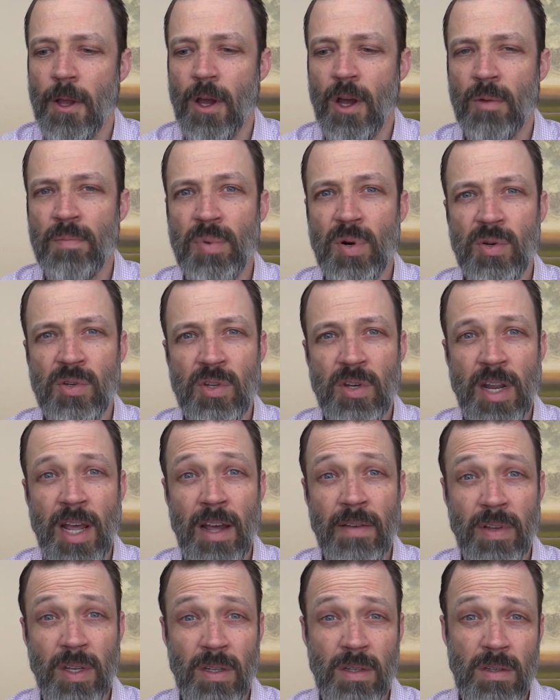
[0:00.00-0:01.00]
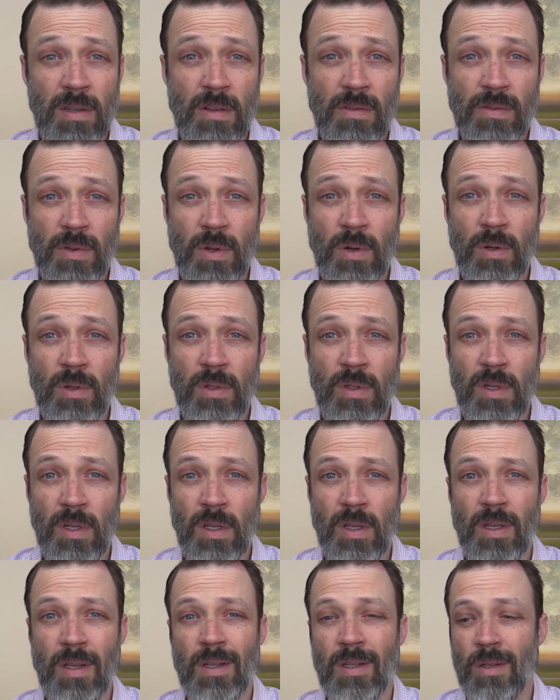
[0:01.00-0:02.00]
a person having a
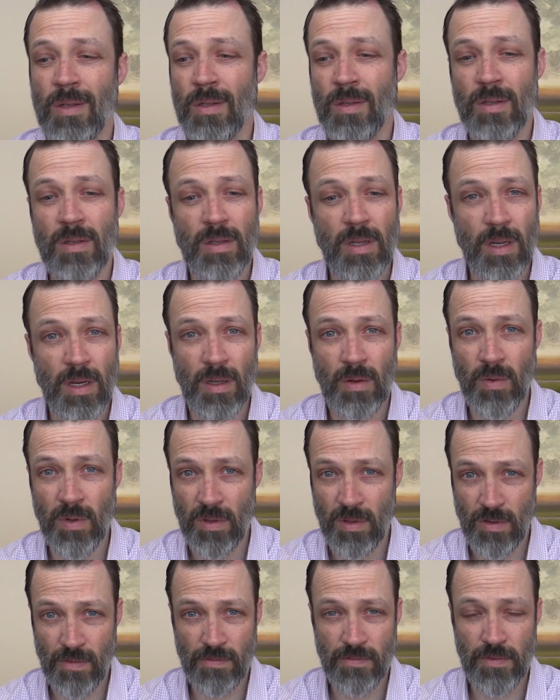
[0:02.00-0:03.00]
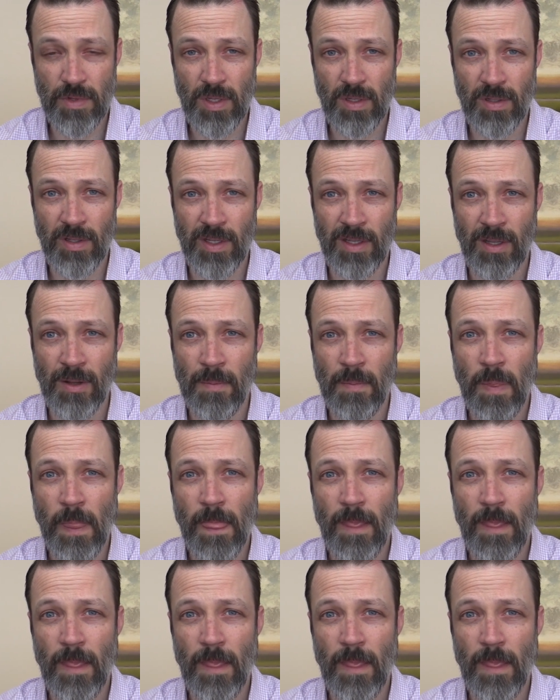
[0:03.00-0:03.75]
difficulty in just sitting with the feeling,